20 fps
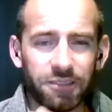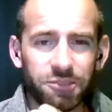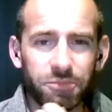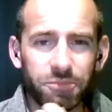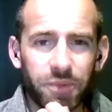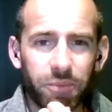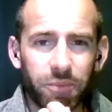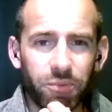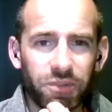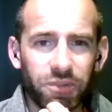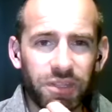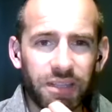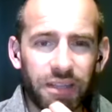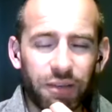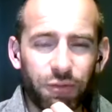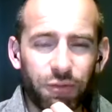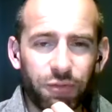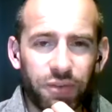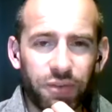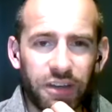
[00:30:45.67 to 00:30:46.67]
There's maybe only
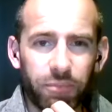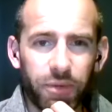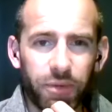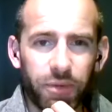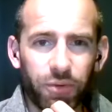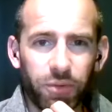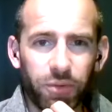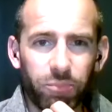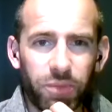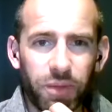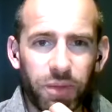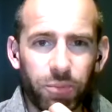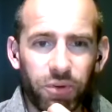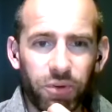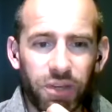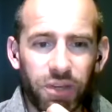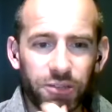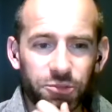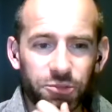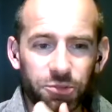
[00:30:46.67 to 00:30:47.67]
like 5 million people
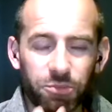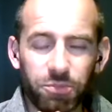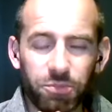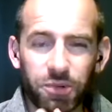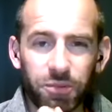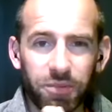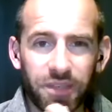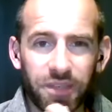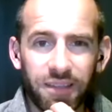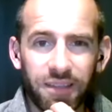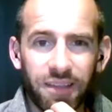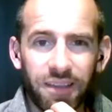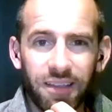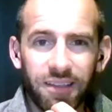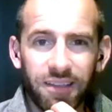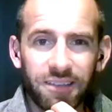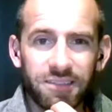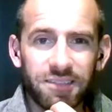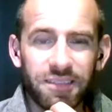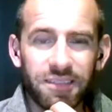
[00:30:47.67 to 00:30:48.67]
here. So probably
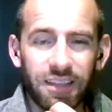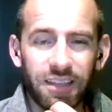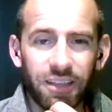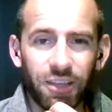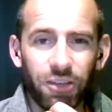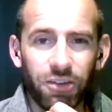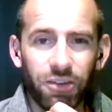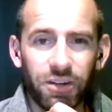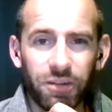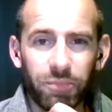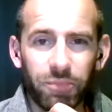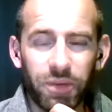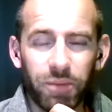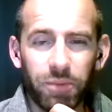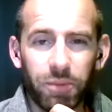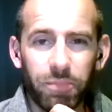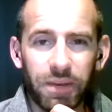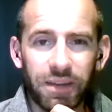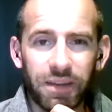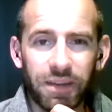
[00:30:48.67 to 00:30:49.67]
the state that you're in might
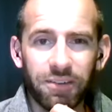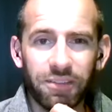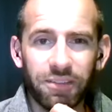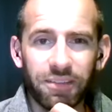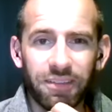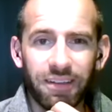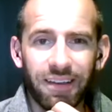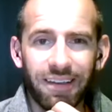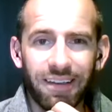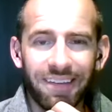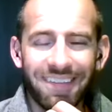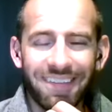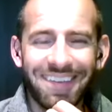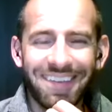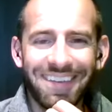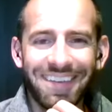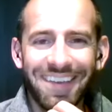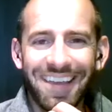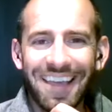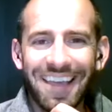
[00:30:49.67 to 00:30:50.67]
be bigger than that.
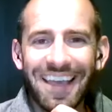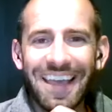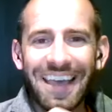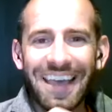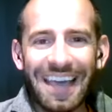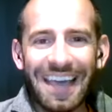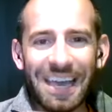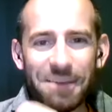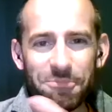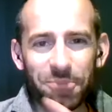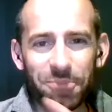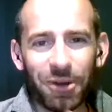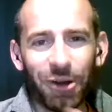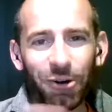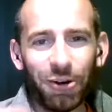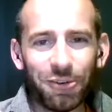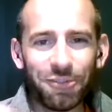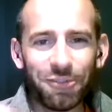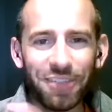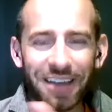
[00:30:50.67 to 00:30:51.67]
But
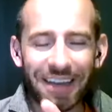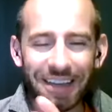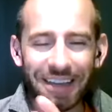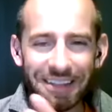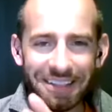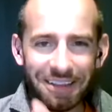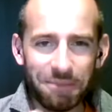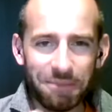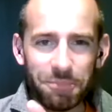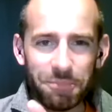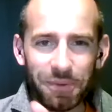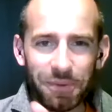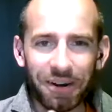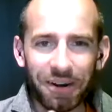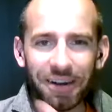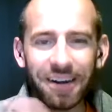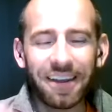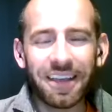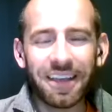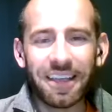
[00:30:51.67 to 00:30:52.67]
of that
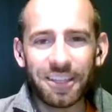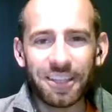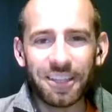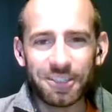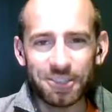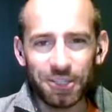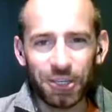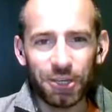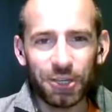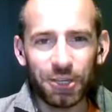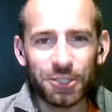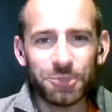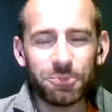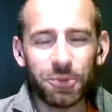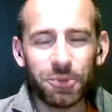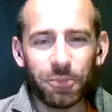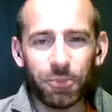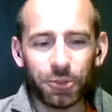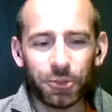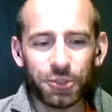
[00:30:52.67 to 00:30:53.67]
number, there's a huge
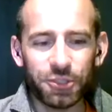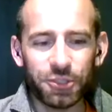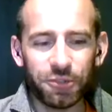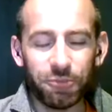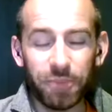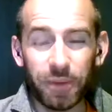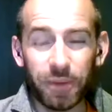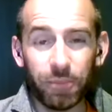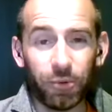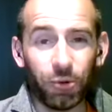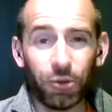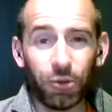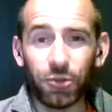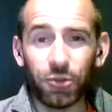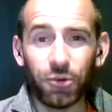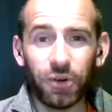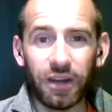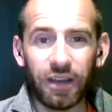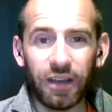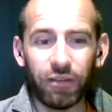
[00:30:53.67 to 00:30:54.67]
proportion of people who
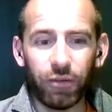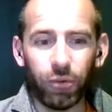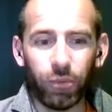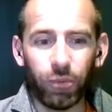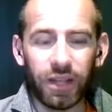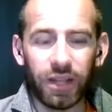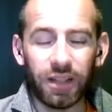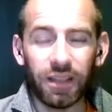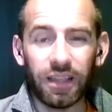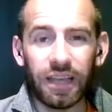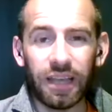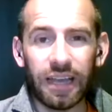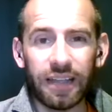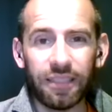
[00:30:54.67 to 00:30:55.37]
don't have a will.